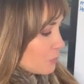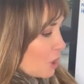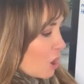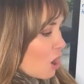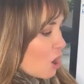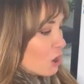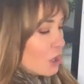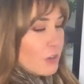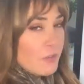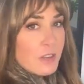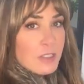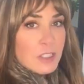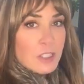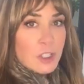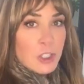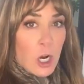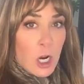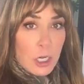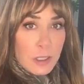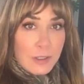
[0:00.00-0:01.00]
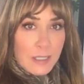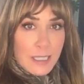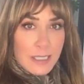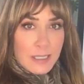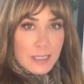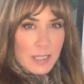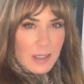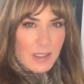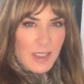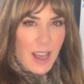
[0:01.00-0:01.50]
All of this
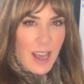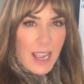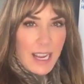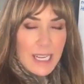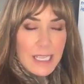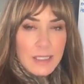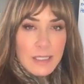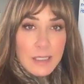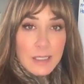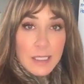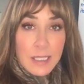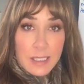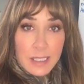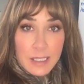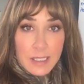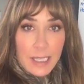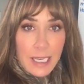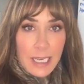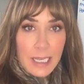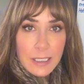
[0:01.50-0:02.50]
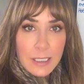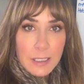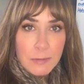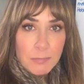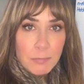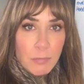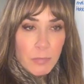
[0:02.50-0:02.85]
darkness and lies and deceit